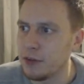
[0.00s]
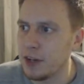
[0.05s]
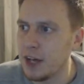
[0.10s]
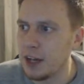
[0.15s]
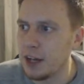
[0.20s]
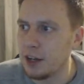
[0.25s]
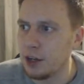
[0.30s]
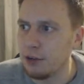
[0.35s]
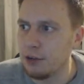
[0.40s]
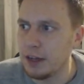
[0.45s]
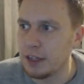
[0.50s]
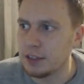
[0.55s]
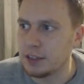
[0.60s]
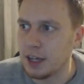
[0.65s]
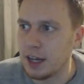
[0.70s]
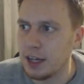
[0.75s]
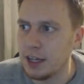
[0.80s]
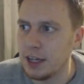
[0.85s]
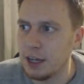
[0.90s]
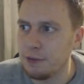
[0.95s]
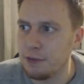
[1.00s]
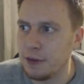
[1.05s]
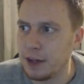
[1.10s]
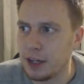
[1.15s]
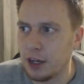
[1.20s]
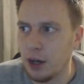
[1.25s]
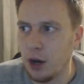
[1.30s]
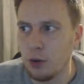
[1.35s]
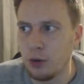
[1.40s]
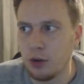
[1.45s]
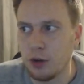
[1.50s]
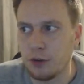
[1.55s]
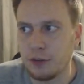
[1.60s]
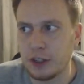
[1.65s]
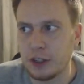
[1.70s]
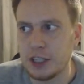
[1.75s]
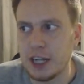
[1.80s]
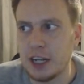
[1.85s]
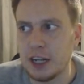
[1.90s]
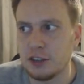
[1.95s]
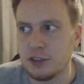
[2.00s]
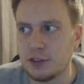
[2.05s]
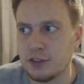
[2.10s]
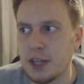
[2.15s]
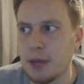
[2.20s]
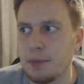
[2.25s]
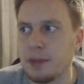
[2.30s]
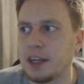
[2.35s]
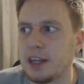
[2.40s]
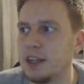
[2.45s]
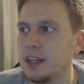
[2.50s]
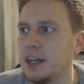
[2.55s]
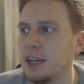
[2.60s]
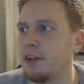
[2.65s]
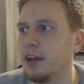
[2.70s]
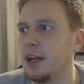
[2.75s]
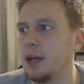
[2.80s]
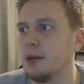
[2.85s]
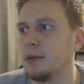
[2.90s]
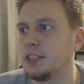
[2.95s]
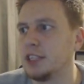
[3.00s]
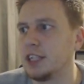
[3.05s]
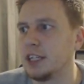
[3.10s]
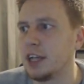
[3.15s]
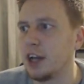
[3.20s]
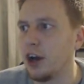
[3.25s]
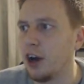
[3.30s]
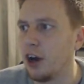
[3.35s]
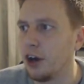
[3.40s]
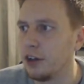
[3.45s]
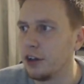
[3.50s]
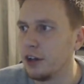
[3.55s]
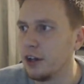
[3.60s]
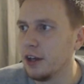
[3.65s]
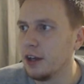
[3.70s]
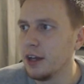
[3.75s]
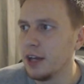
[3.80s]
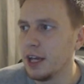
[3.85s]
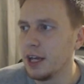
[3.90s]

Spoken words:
And Fernando Llorente, if he can hold off the challenge of Sami Khedira here, which he can't,